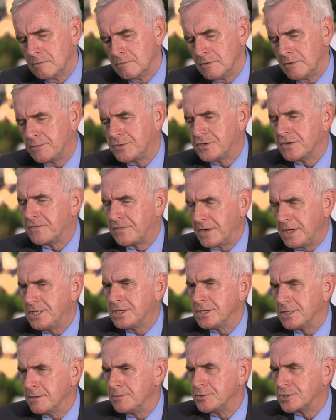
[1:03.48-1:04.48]
We've
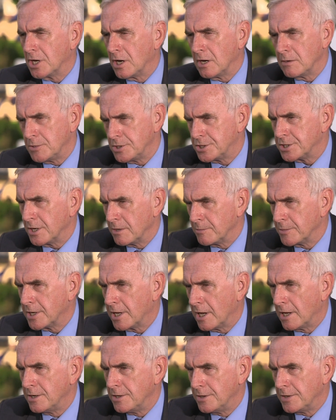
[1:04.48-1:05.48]
defeated them time and time
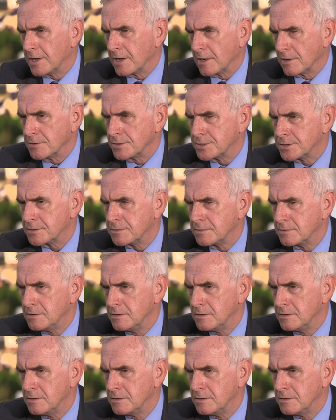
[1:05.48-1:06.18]
again in the House.